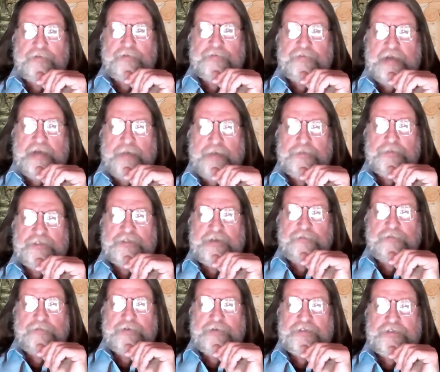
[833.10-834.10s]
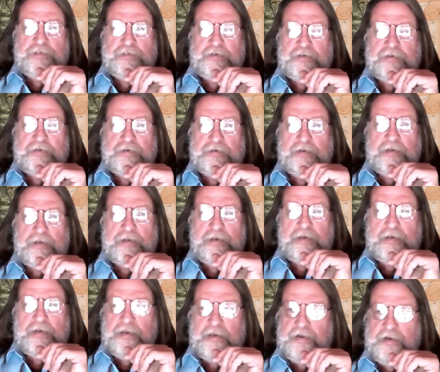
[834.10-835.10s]
Mind of Thomas Jefferson,
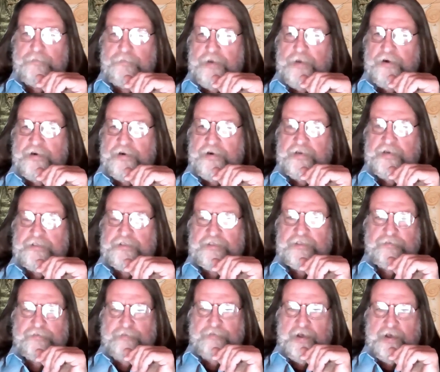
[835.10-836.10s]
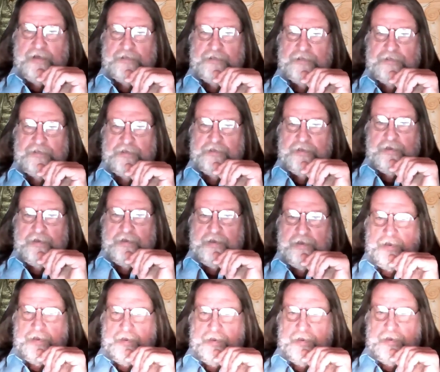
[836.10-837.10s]
an American
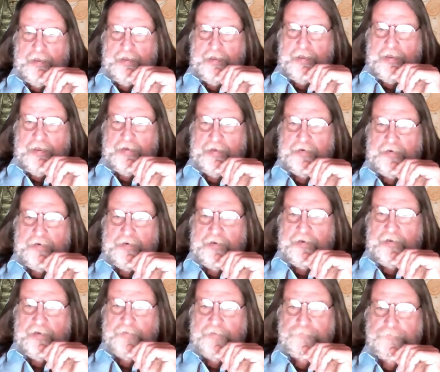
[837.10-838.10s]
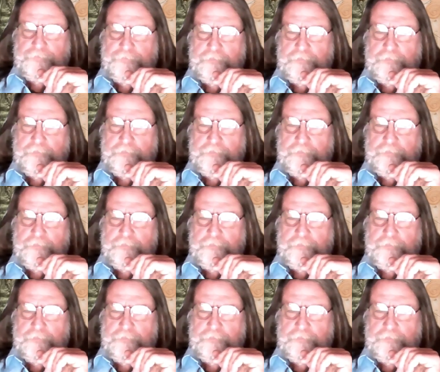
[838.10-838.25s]
Savant. And